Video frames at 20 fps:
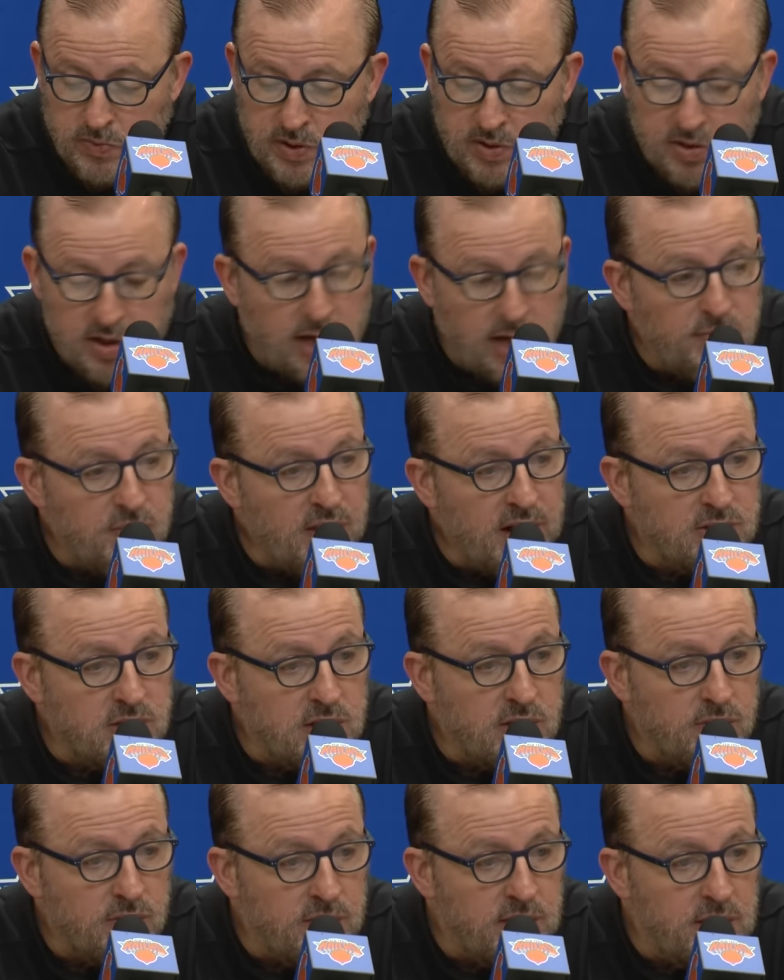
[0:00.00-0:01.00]

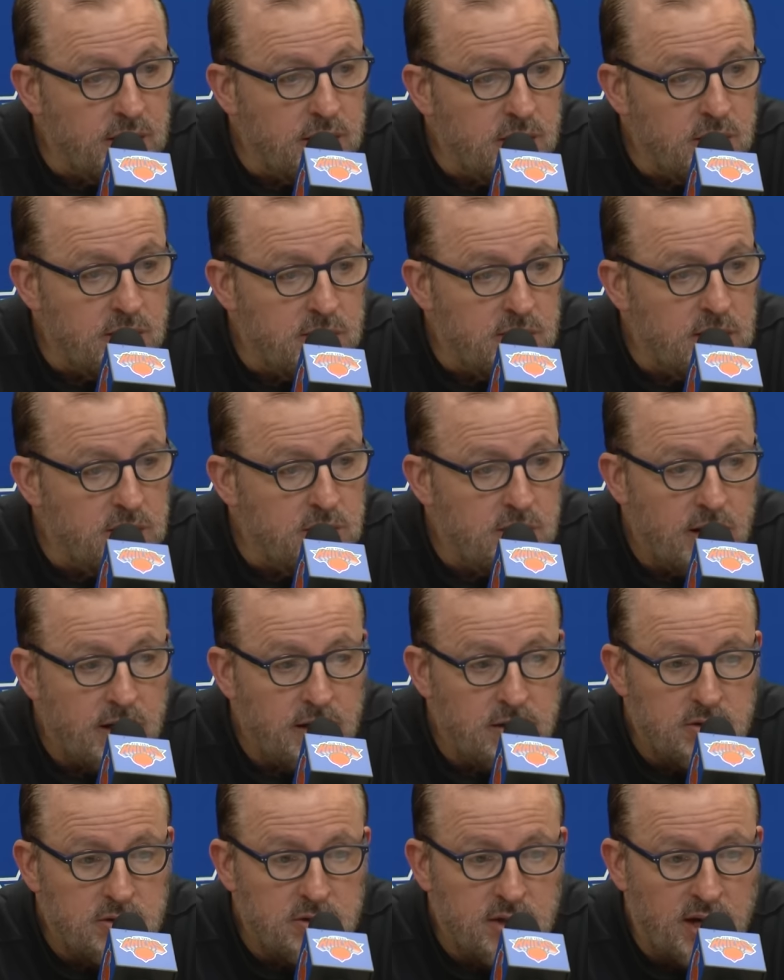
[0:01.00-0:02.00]
defensively because he's
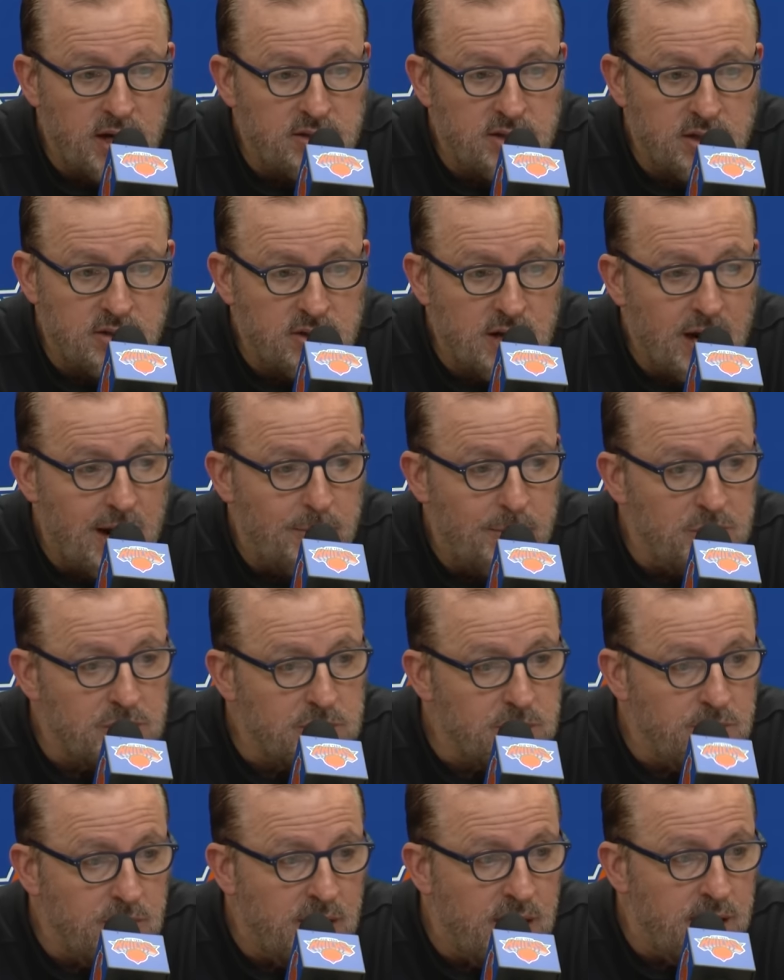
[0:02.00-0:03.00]
chasing Thomas
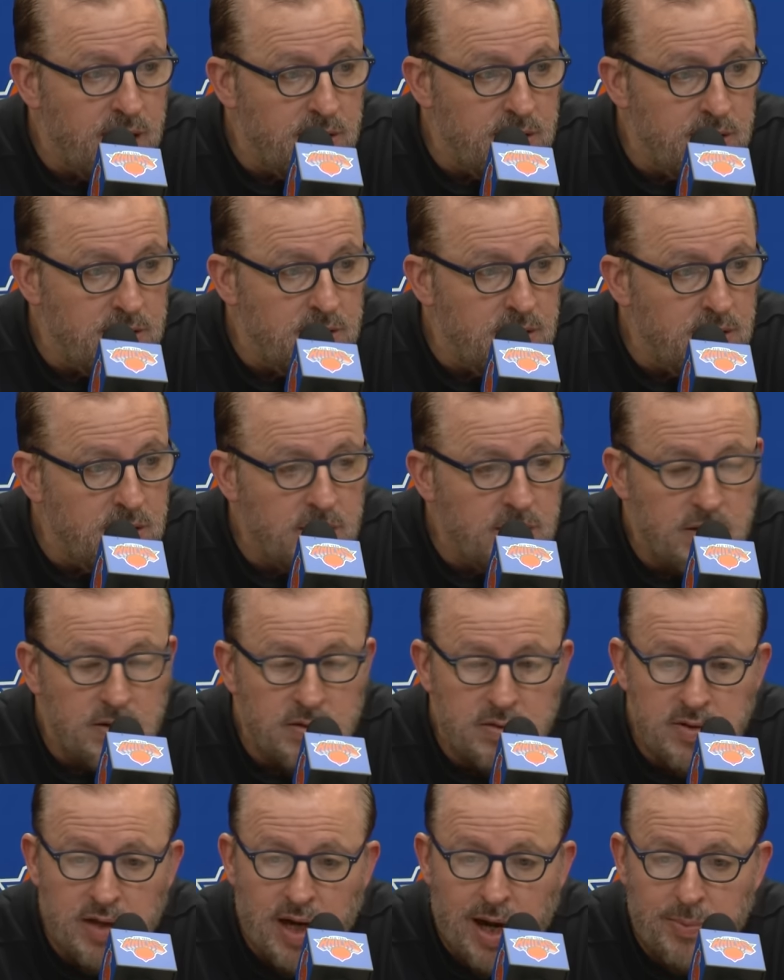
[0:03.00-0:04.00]
around,
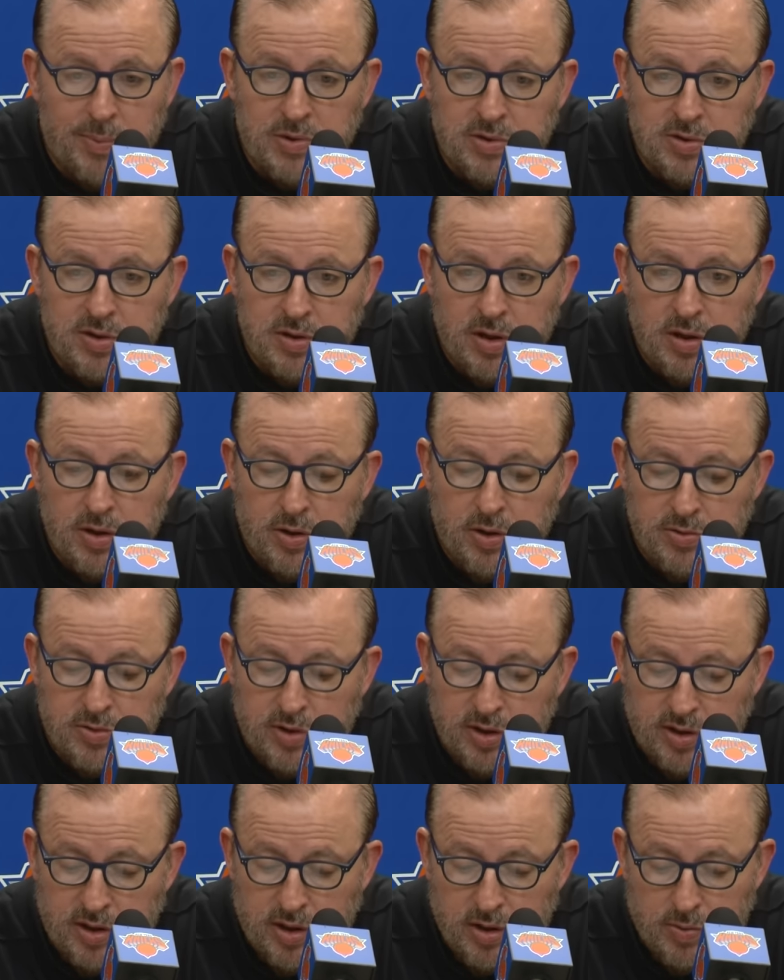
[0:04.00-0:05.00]
and Thomas is a load to
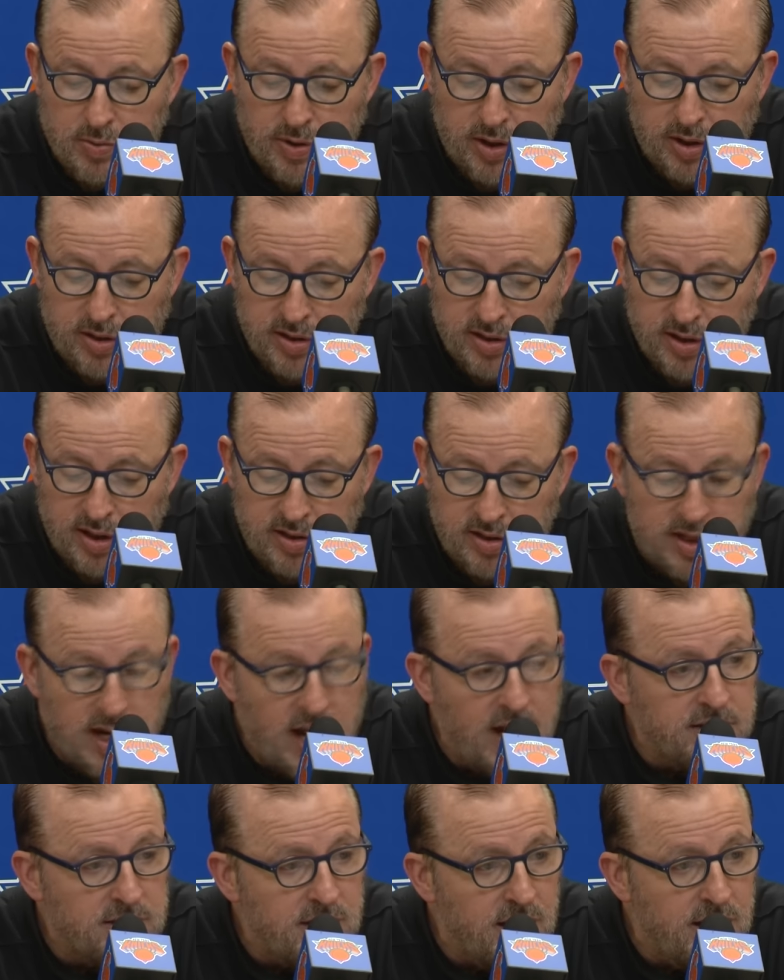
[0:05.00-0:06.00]
deal with, and then
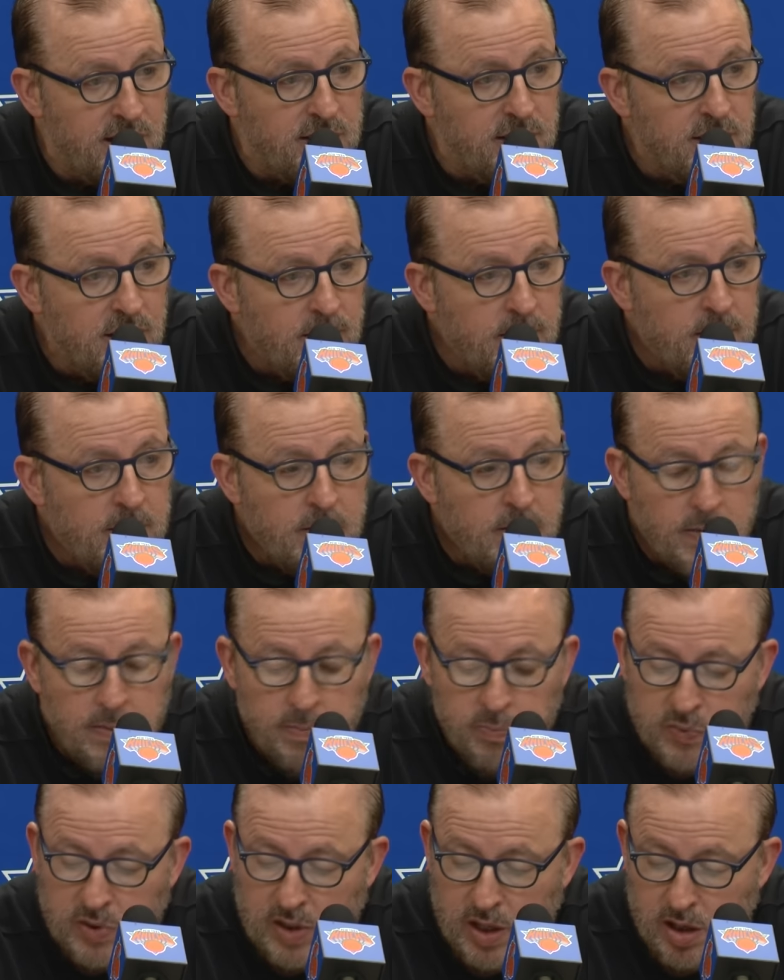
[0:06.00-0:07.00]
Dante,
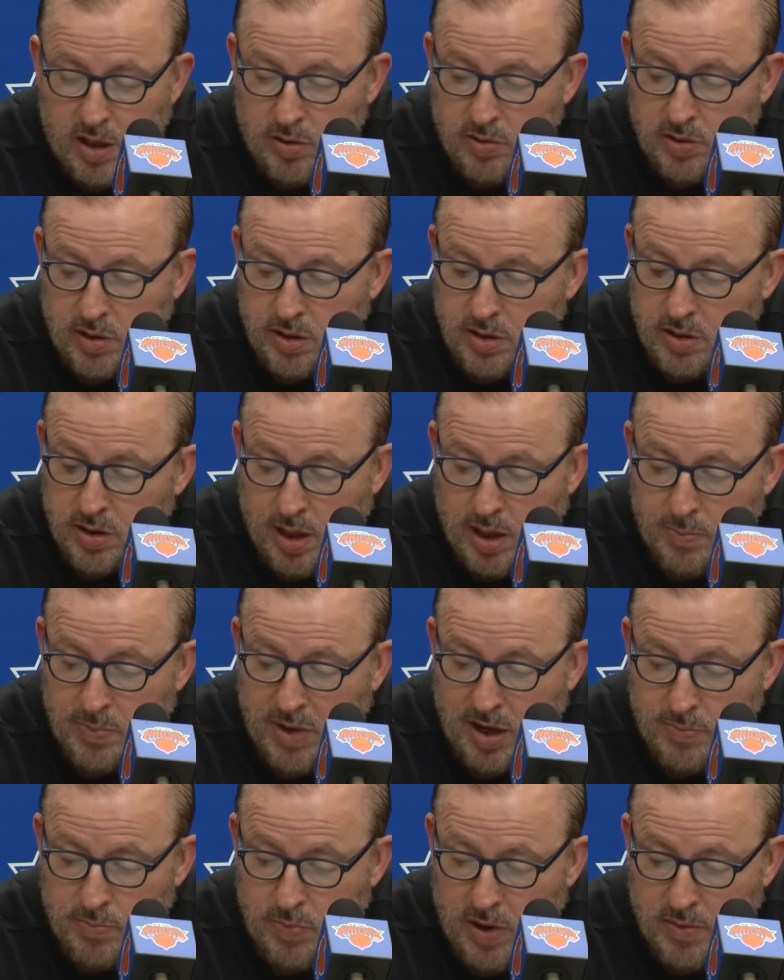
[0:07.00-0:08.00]
you know, that
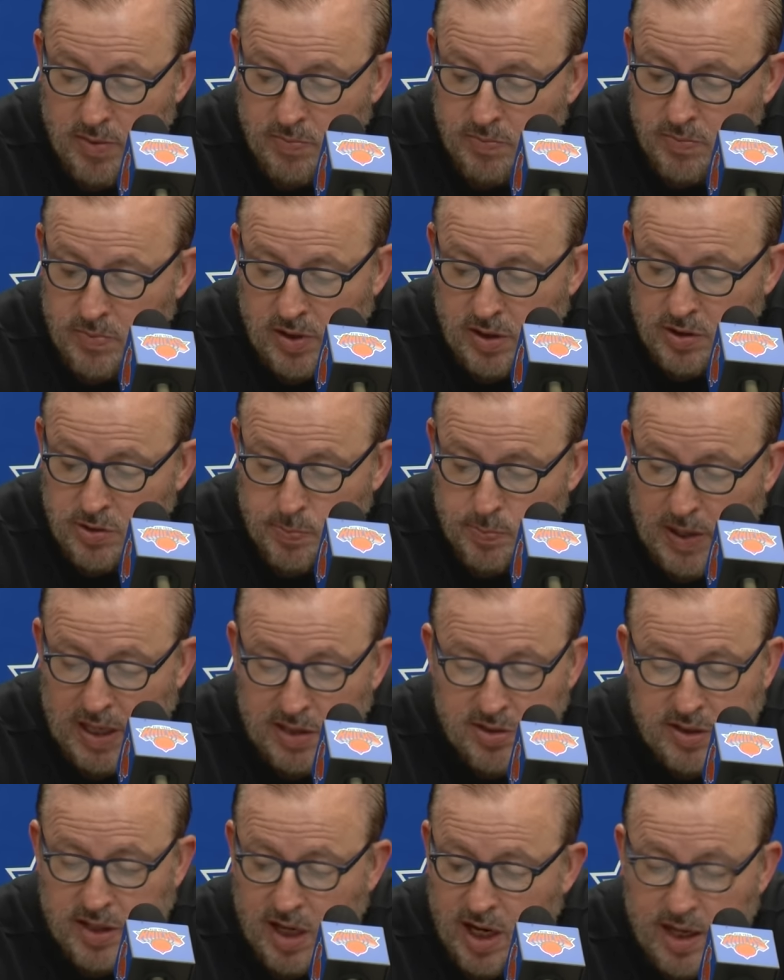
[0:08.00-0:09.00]
may have been his
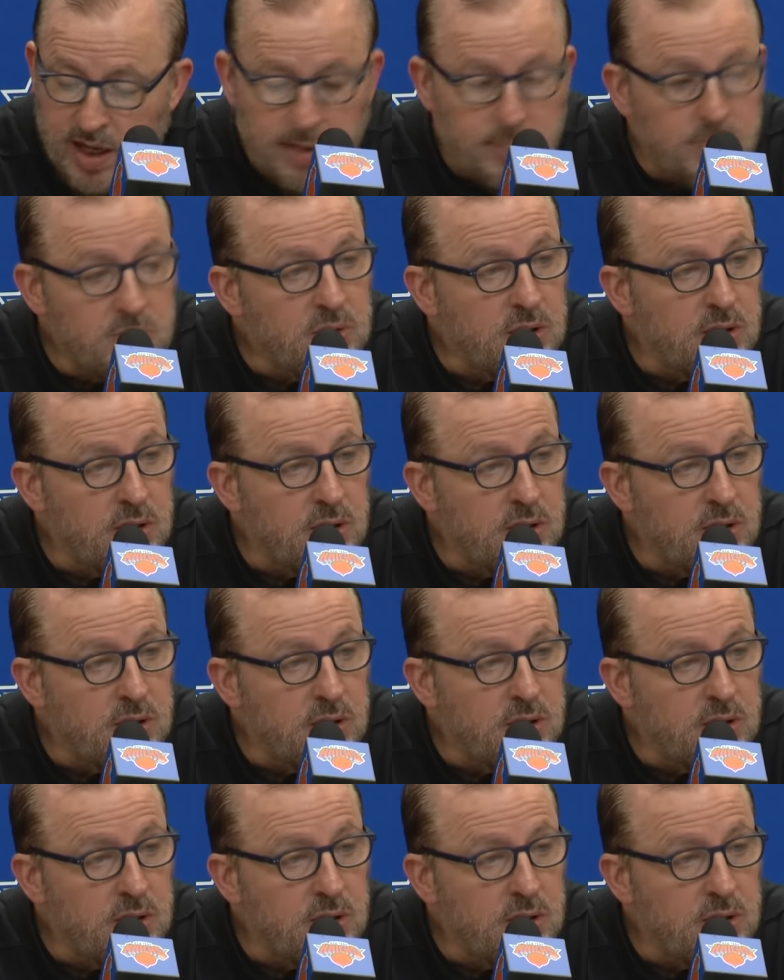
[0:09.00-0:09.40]
best game.